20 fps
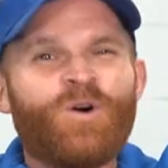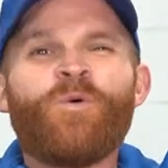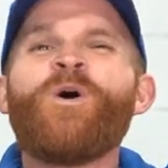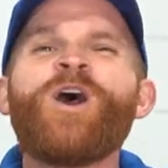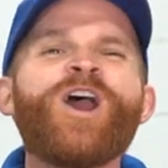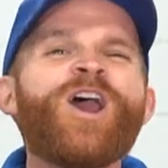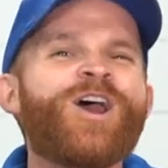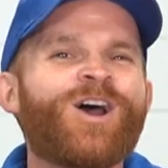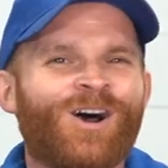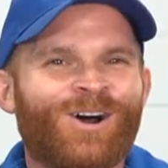the
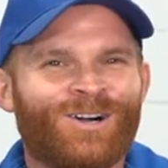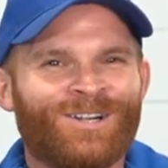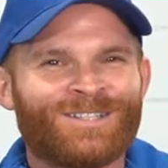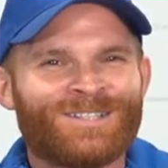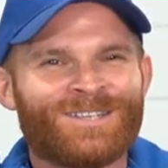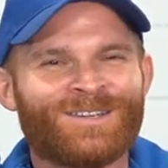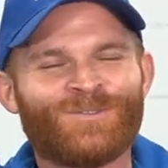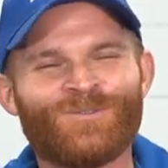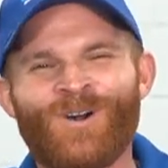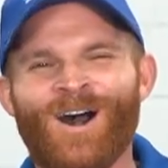
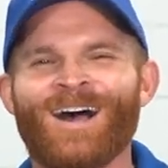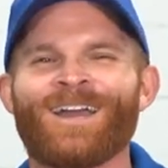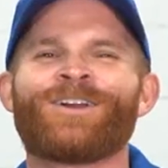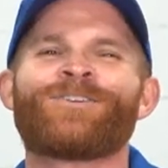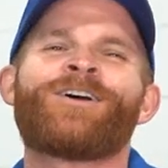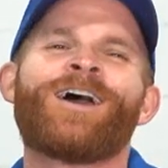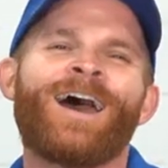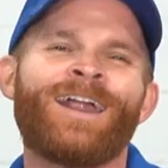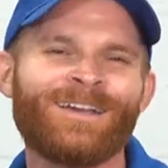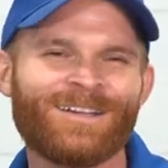world. While
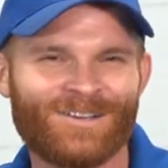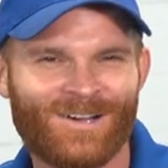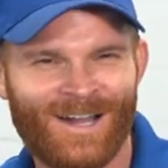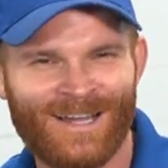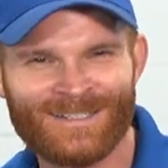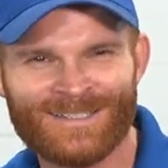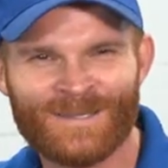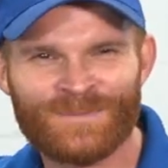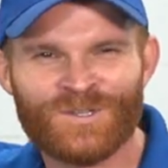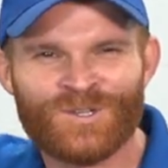you're at it, go ahead
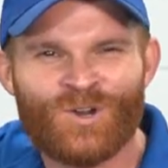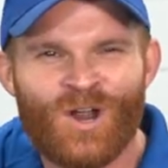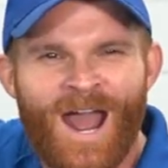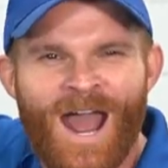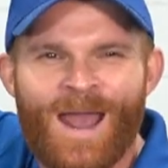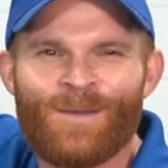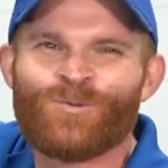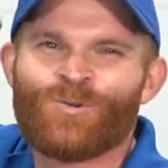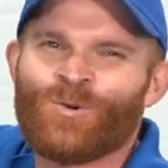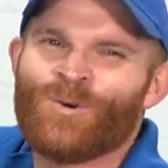and
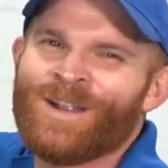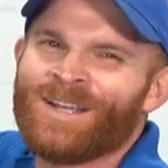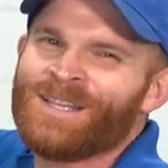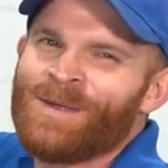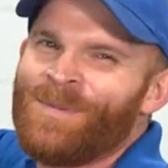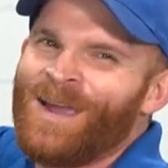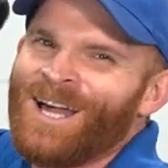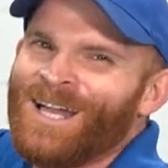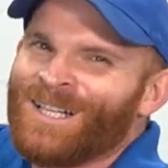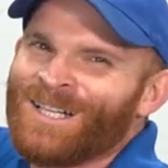subscribe, ring the
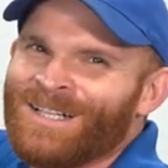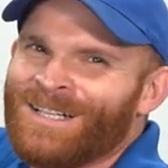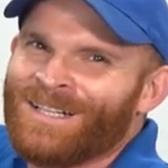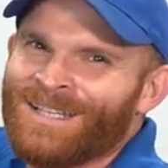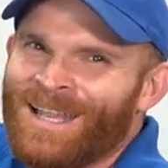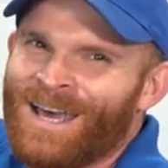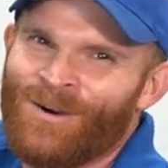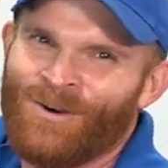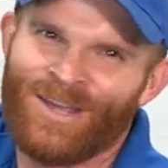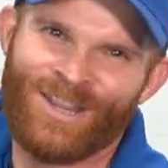bell.
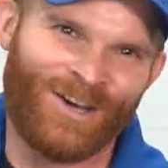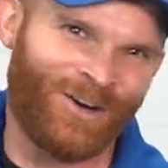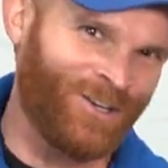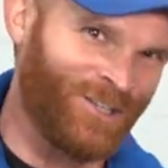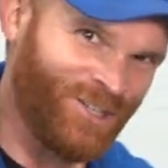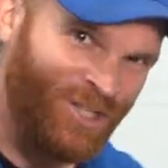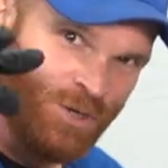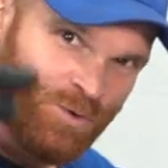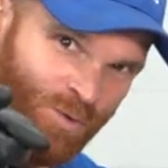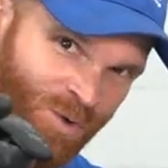That way there
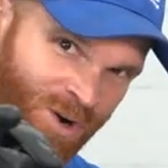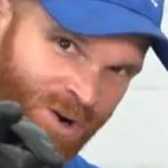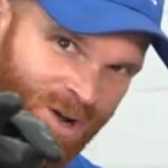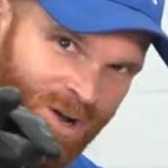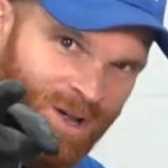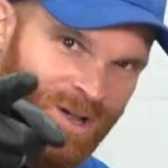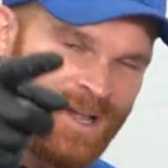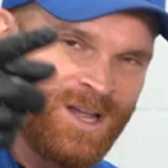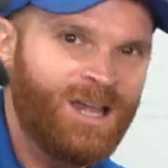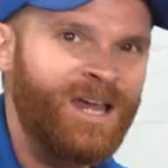you,
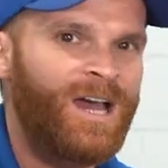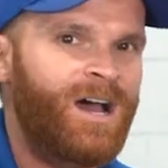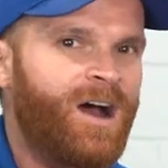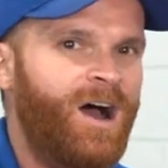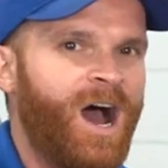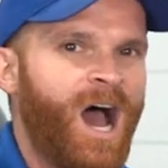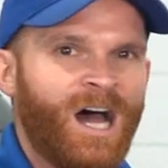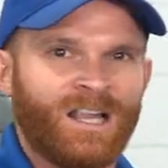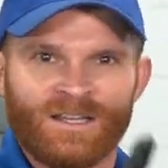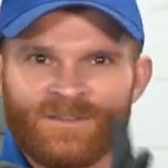
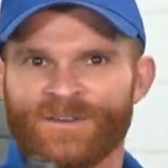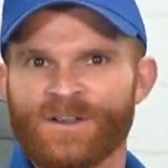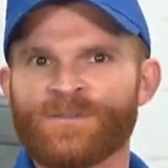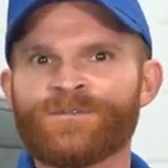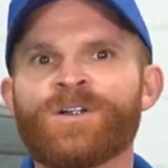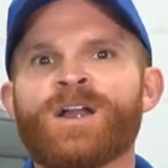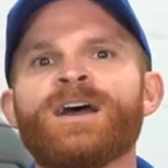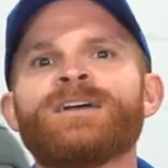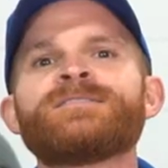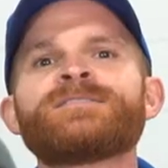all of your
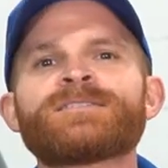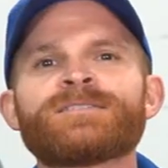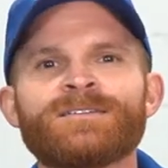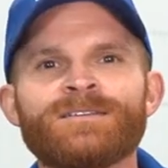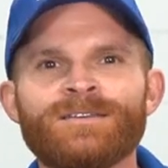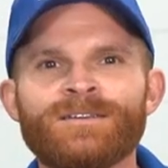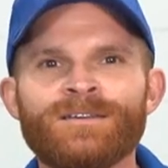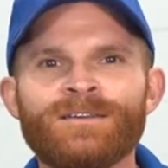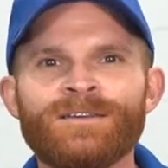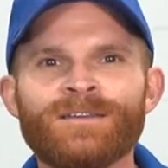friends,
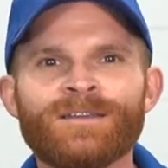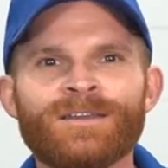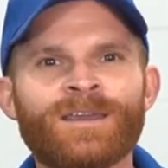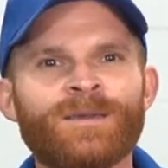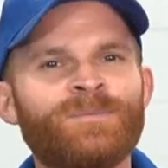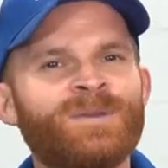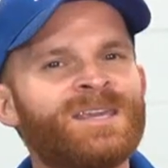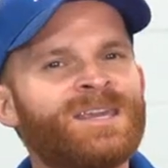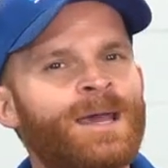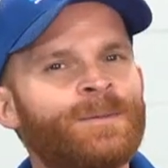
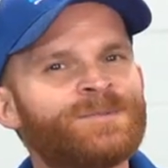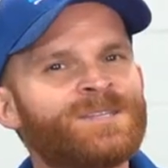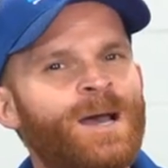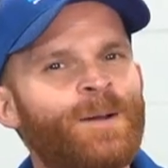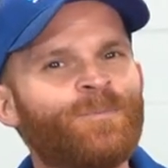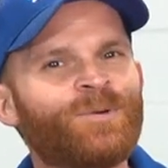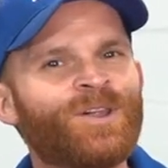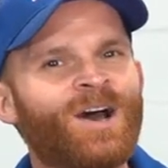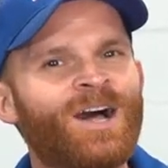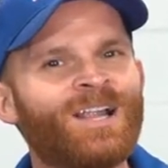can be kept
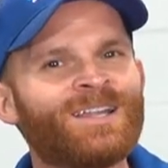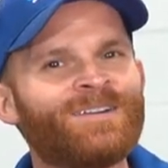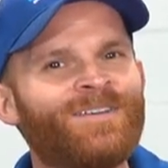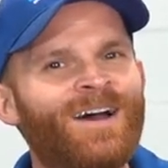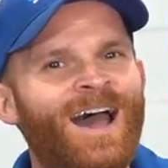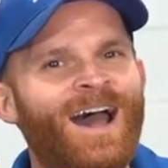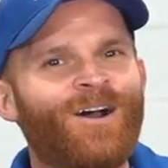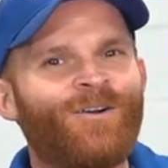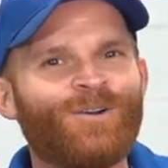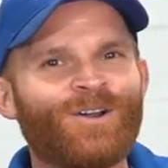up with all of
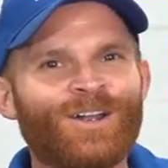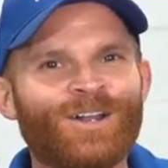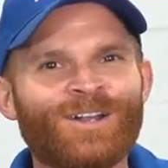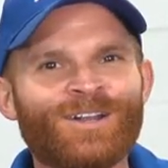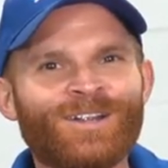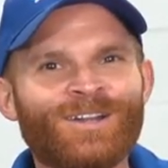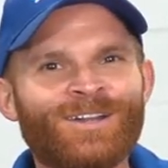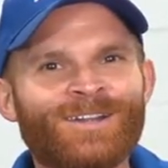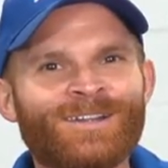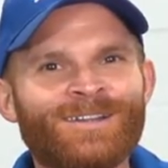
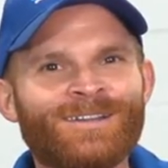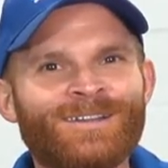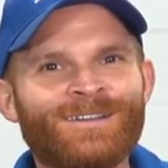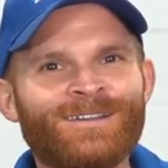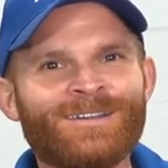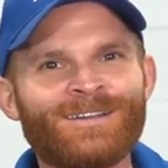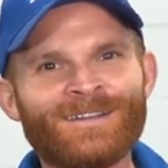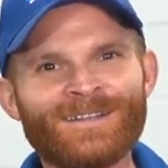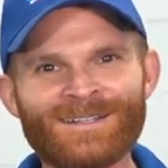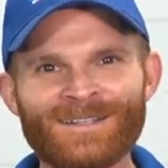our
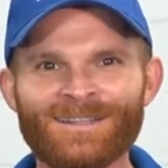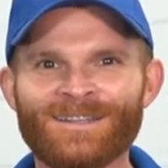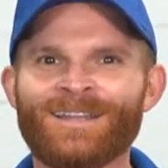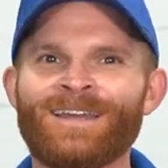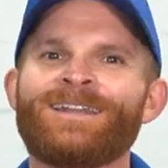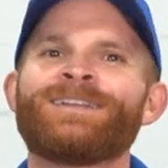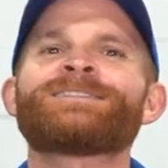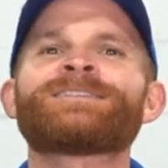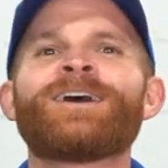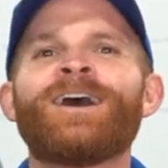
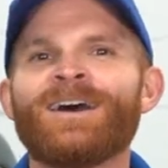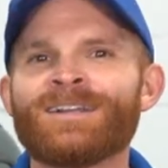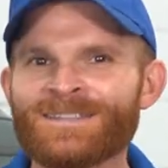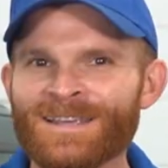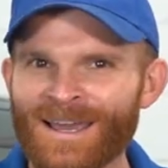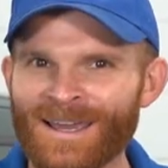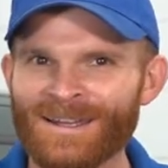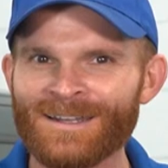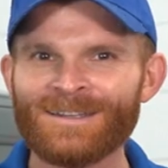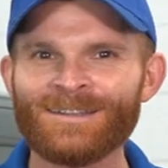latest
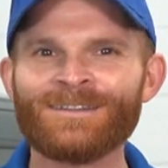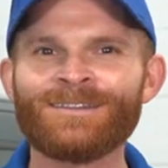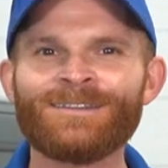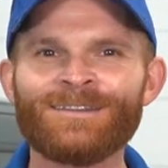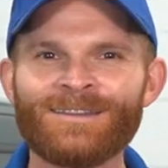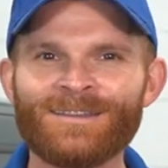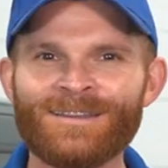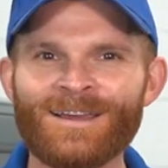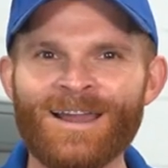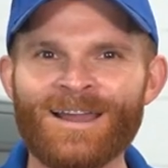content.
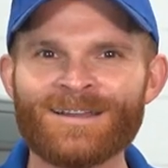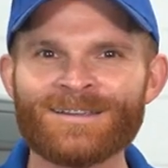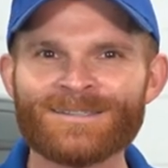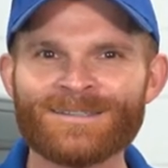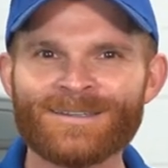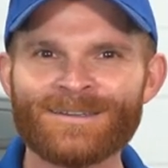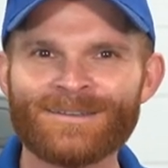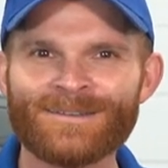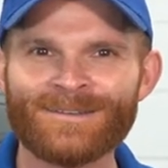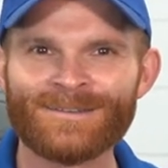
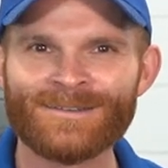Thanks.